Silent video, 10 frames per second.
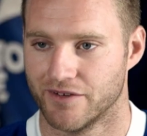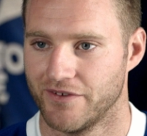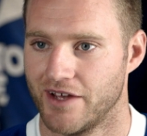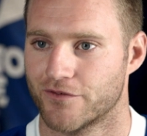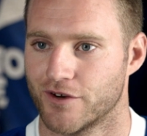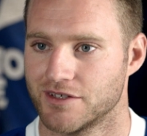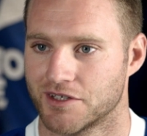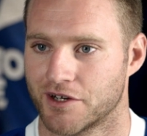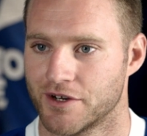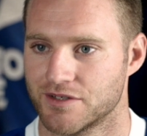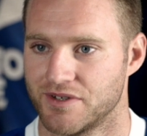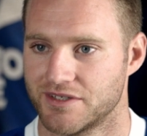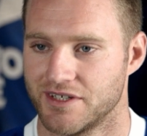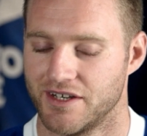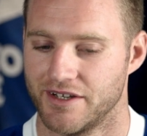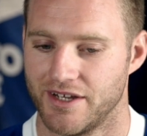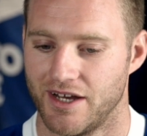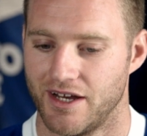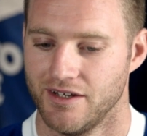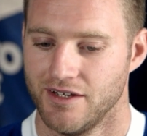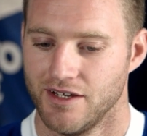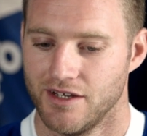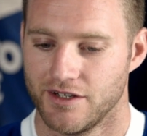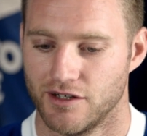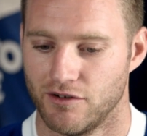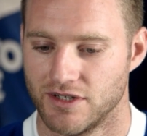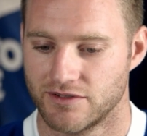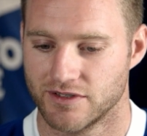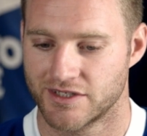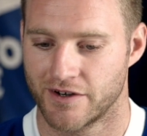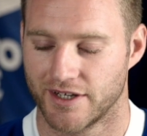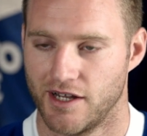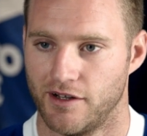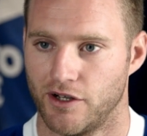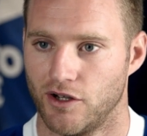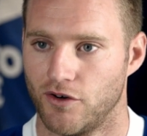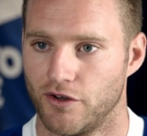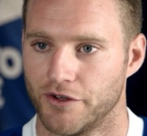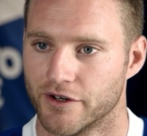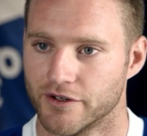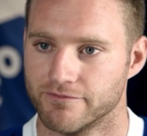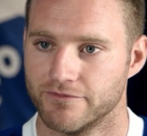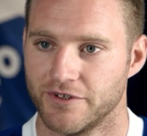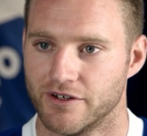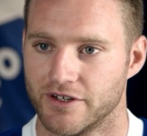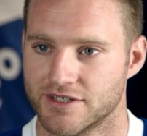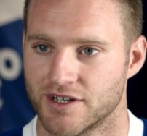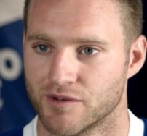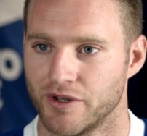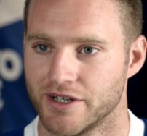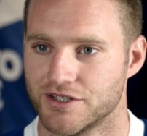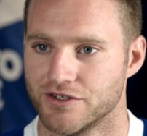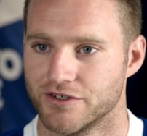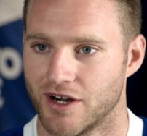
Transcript: event for us at Christmas. And, you know, once you started getting a little older and, you know, you start playing junior